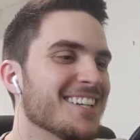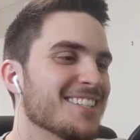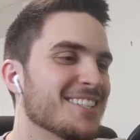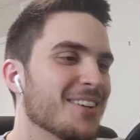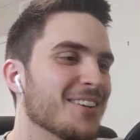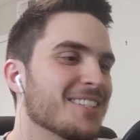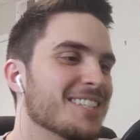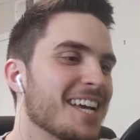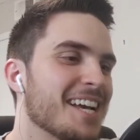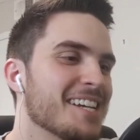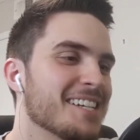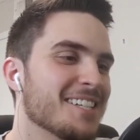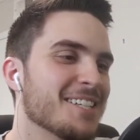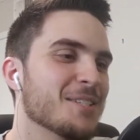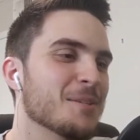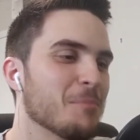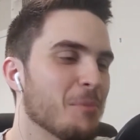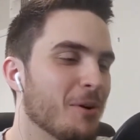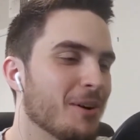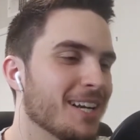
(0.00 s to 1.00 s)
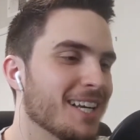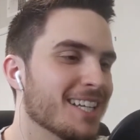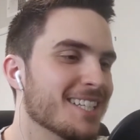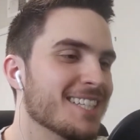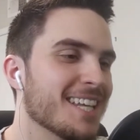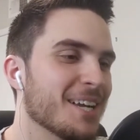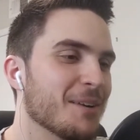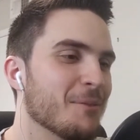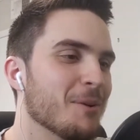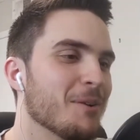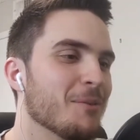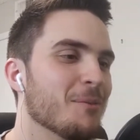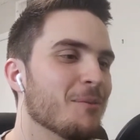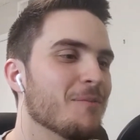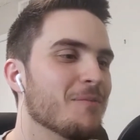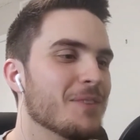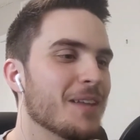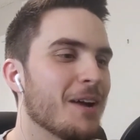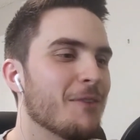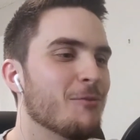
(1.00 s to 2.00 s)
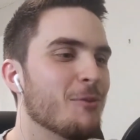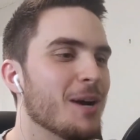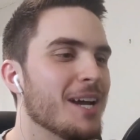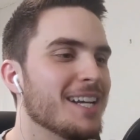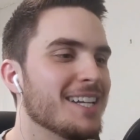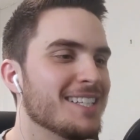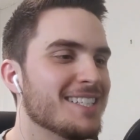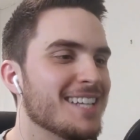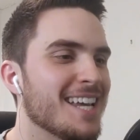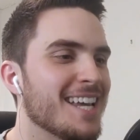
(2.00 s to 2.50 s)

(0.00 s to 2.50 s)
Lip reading: So it's kind of disappointing. It's like I've waited